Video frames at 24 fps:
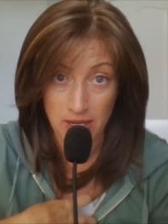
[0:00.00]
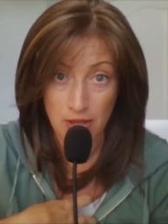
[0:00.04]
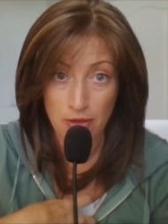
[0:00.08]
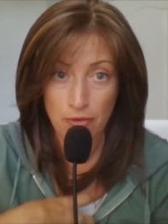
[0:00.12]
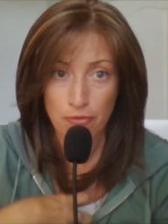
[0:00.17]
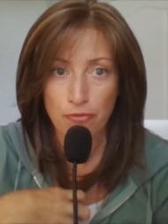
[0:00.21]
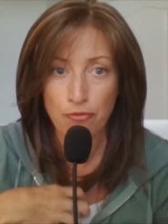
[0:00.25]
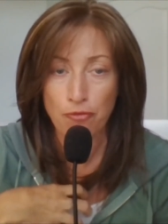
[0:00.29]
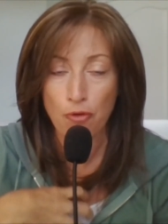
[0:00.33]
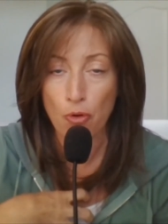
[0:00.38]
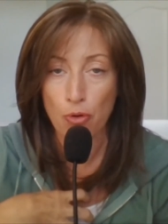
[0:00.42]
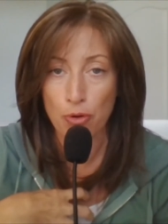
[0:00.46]

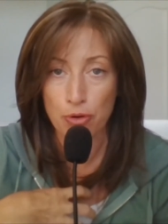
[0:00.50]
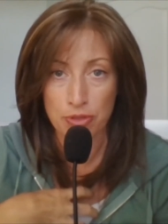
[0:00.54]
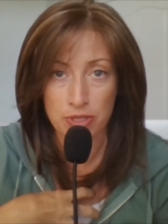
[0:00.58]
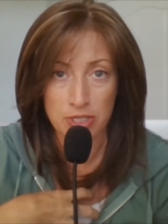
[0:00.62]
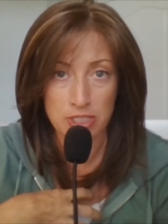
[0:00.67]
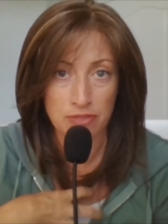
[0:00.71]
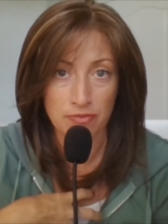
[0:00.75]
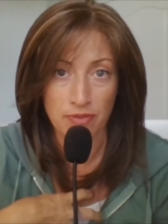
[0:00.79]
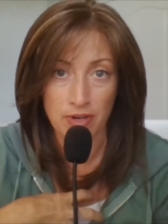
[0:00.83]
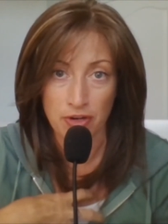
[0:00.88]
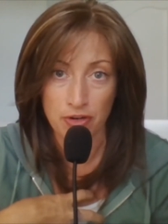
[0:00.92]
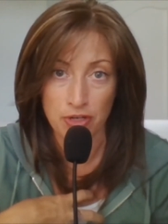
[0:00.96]
for
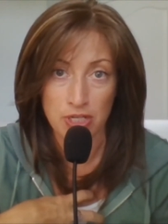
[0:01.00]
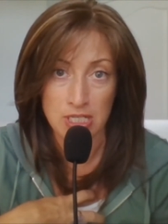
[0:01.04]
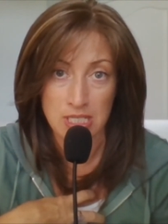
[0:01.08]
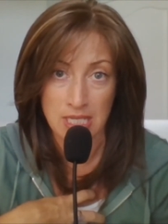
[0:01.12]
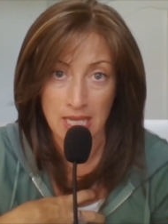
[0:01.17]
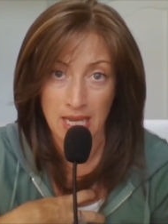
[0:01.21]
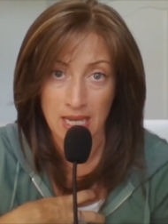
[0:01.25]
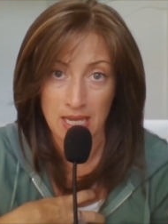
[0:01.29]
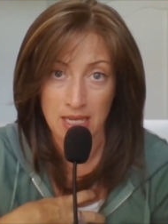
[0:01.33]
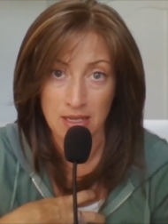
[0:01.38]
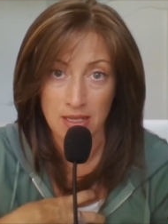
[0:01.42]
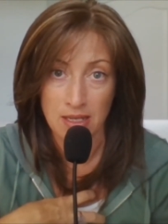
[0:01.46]
this very
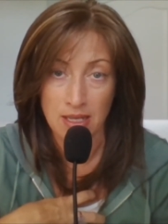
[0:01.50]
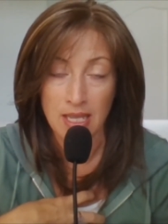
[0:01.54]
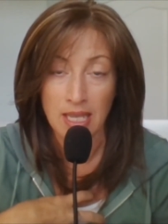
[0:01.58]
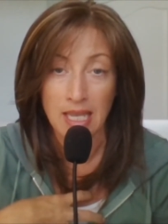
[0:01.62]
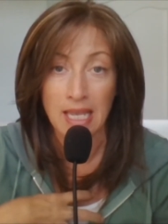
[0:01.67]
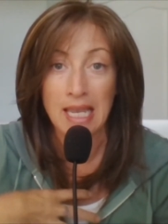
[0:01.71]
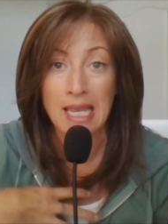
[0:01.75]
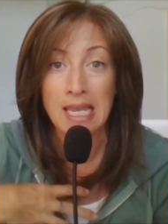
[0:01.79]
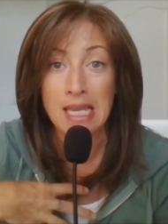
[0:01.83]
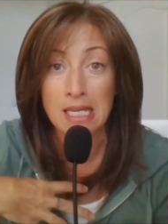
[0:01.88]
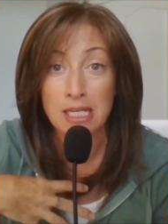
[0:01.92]
day in